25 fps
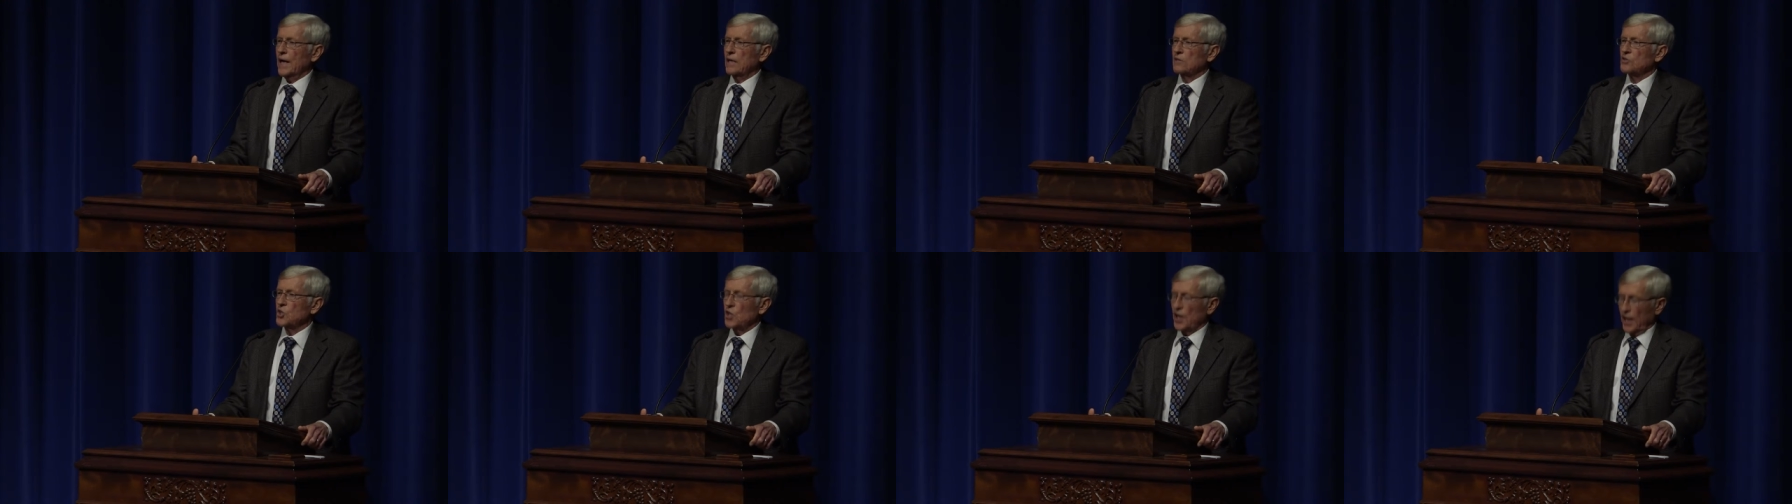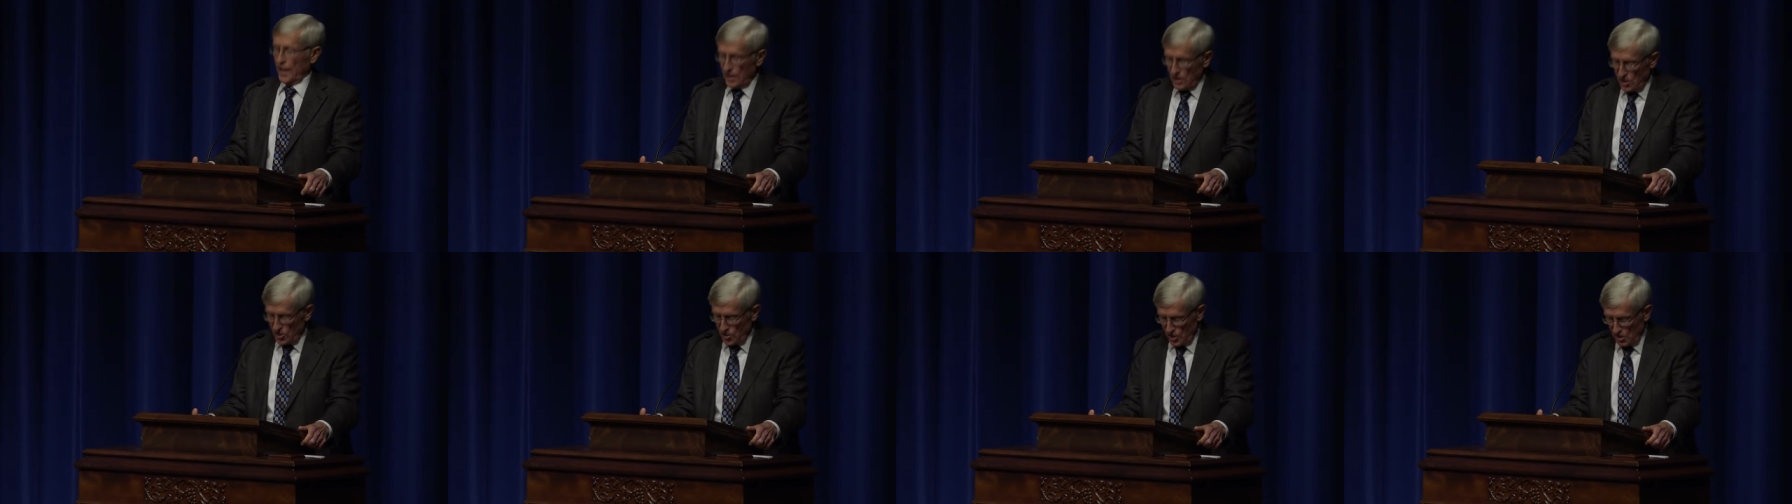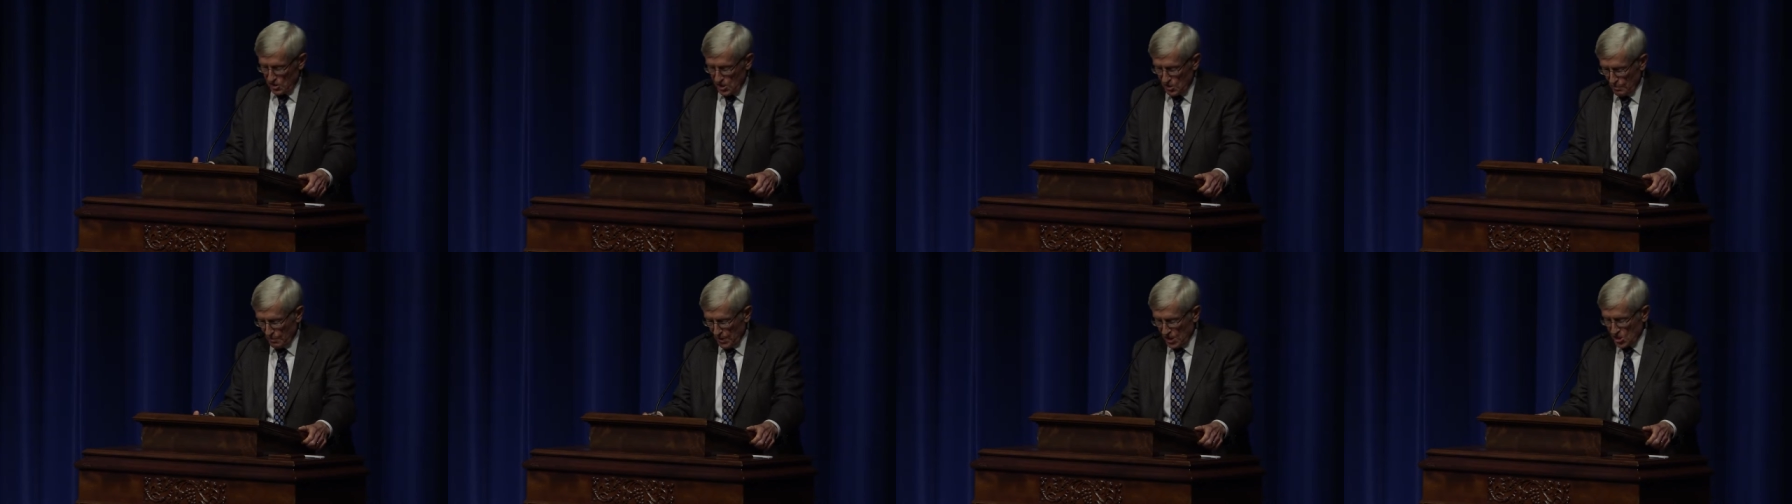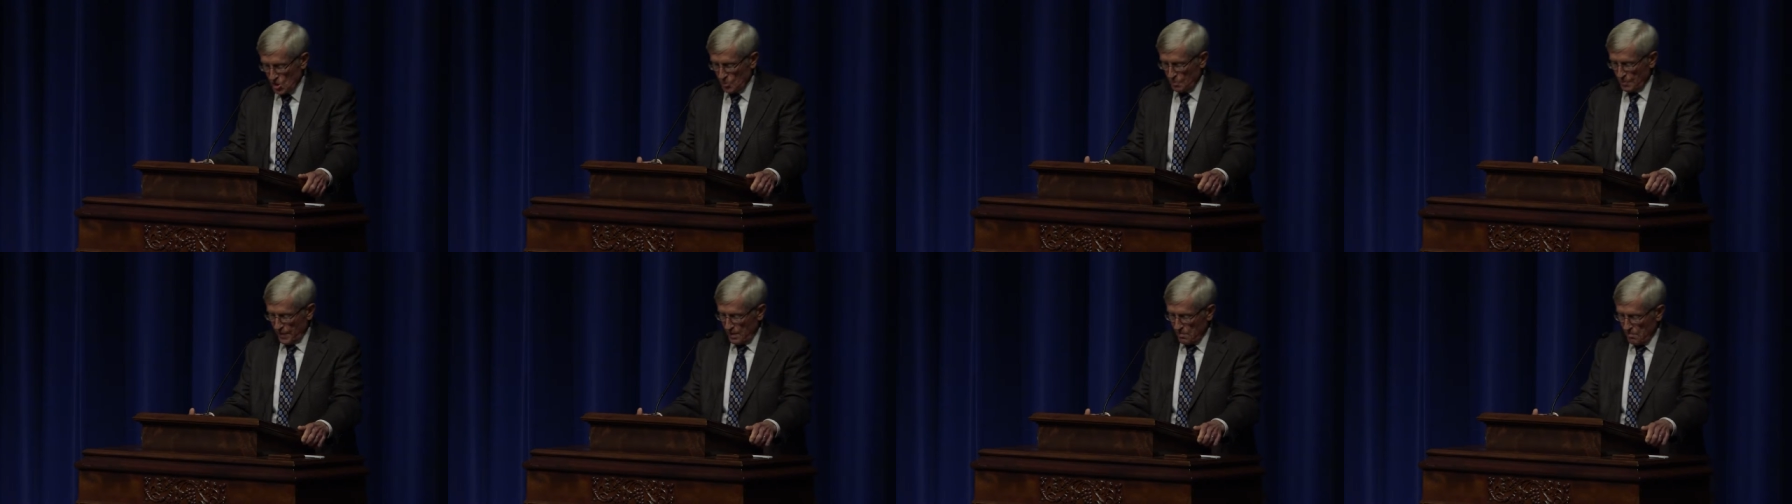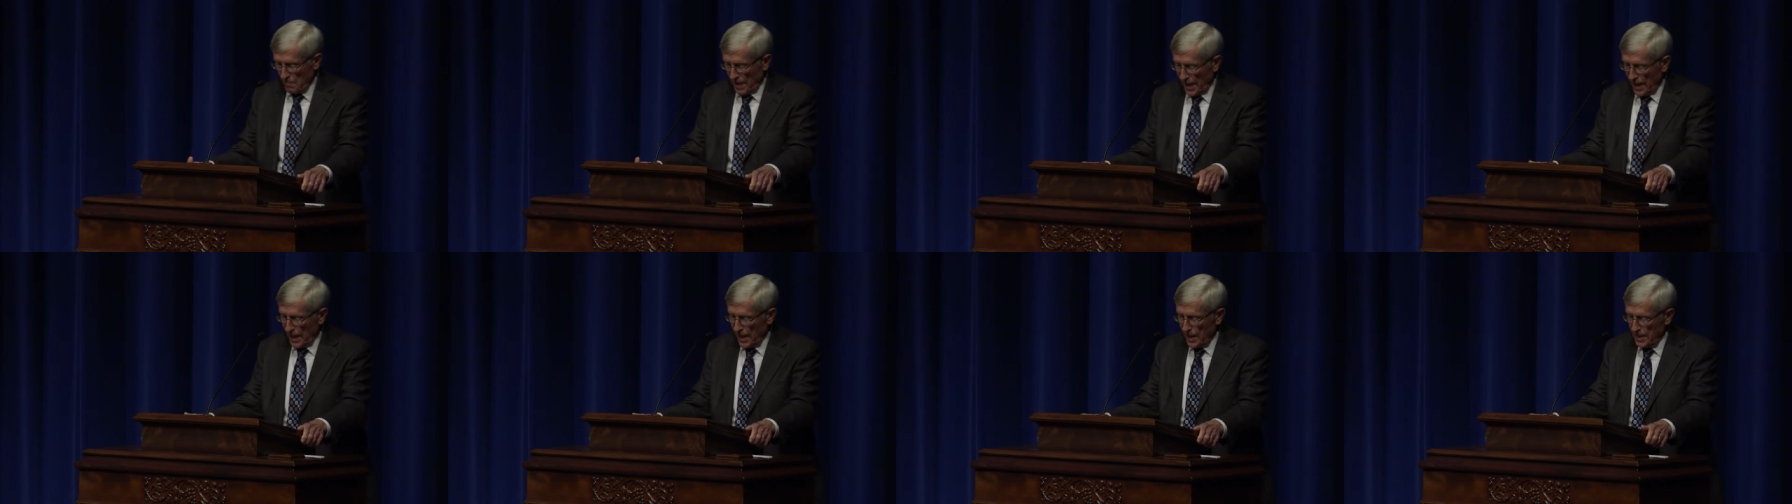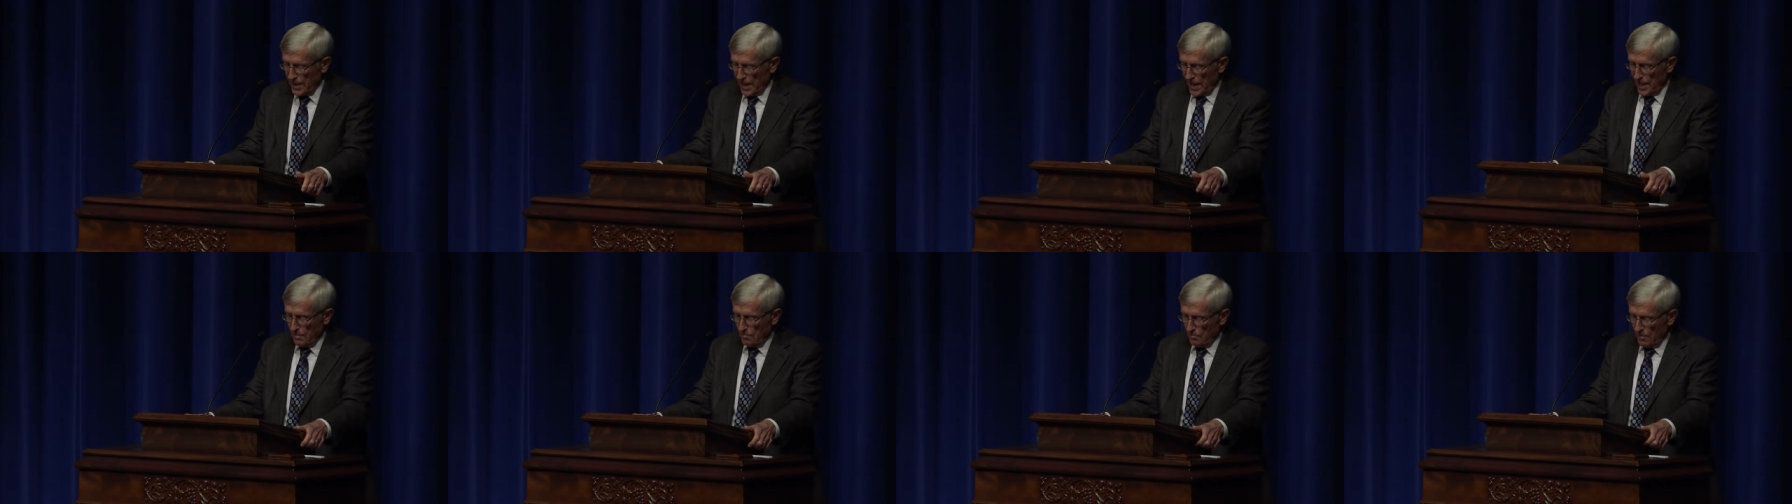and changes must be
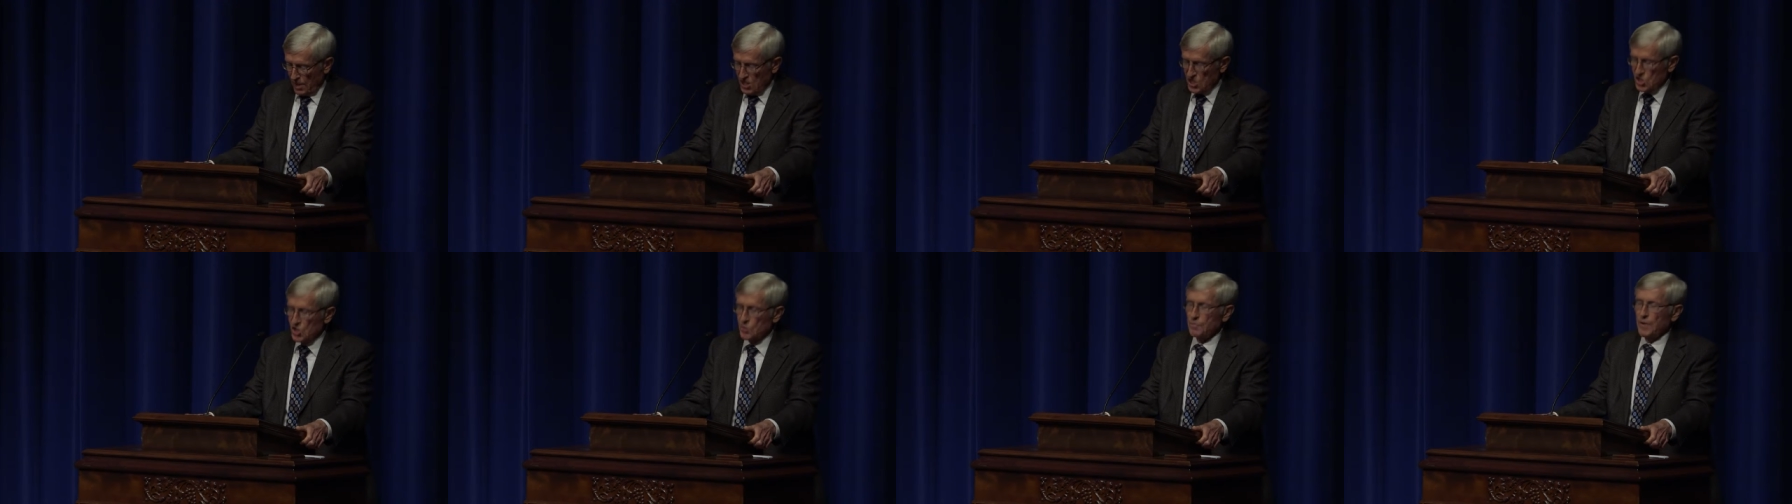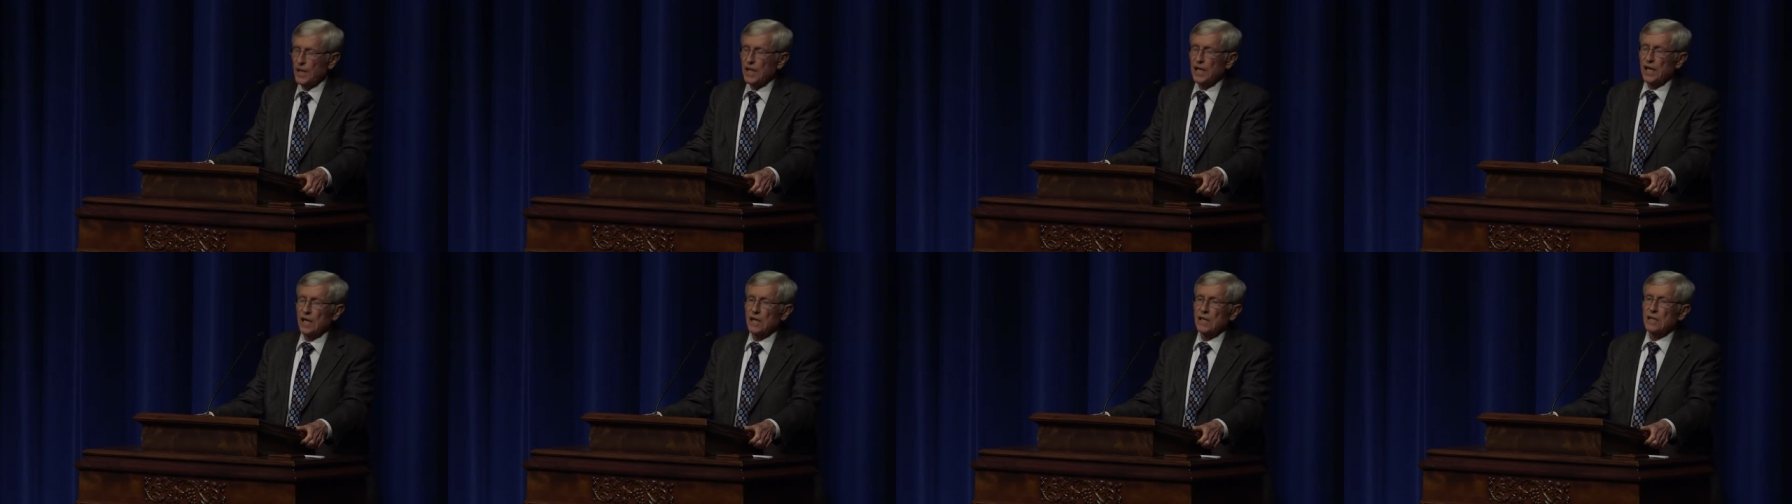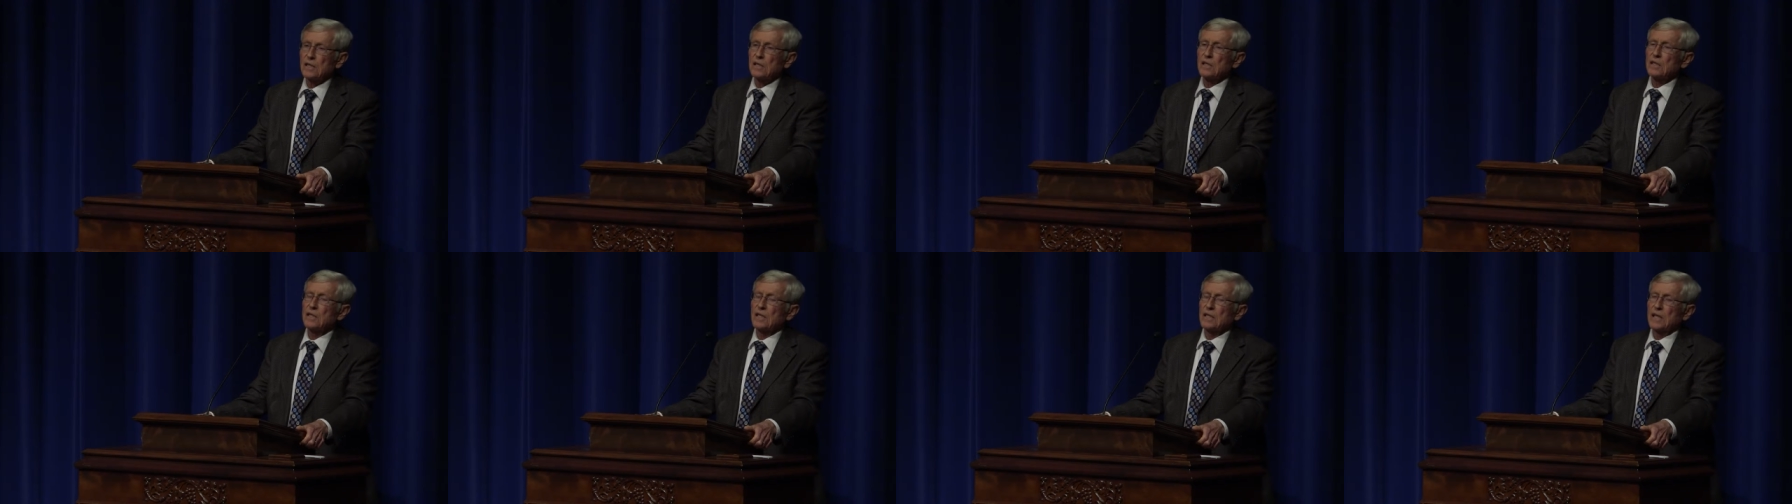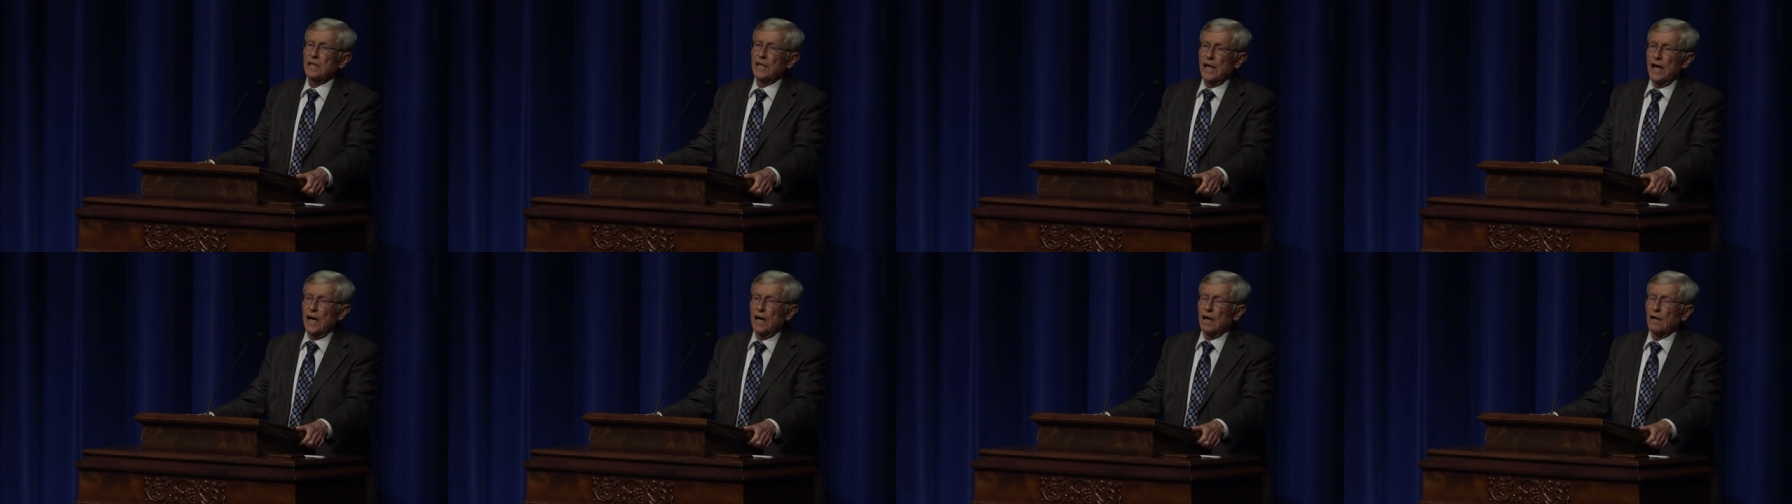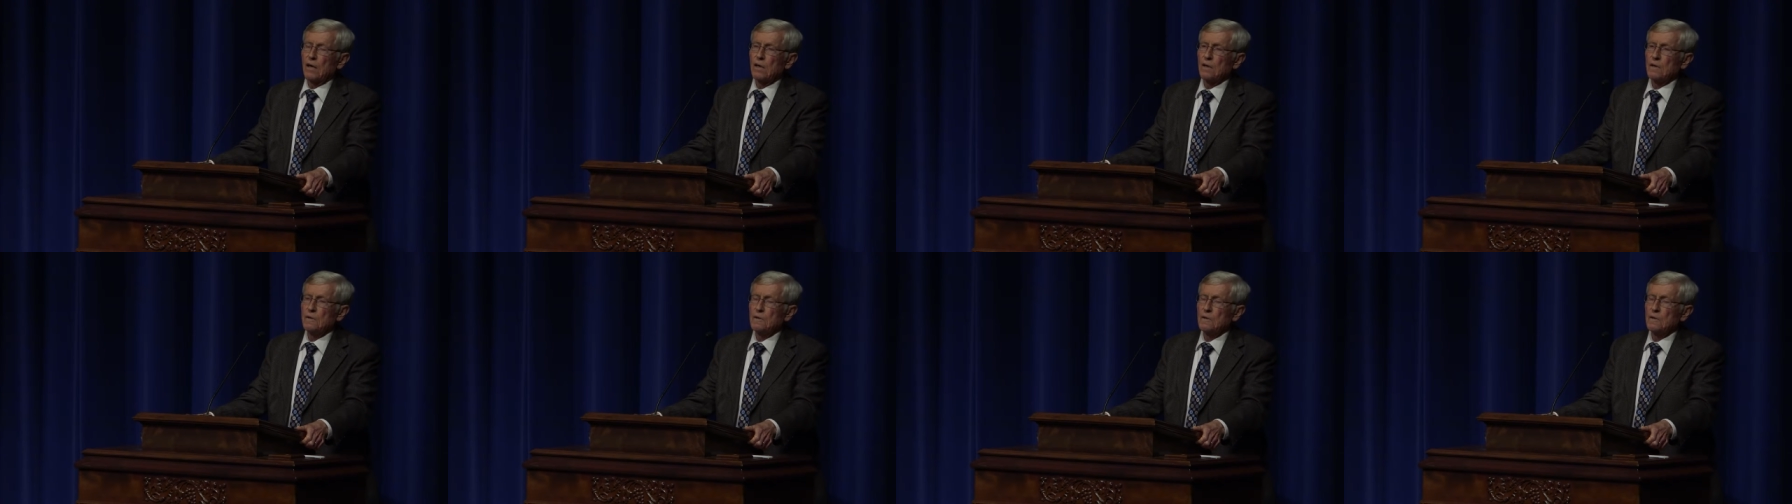made and must begin now.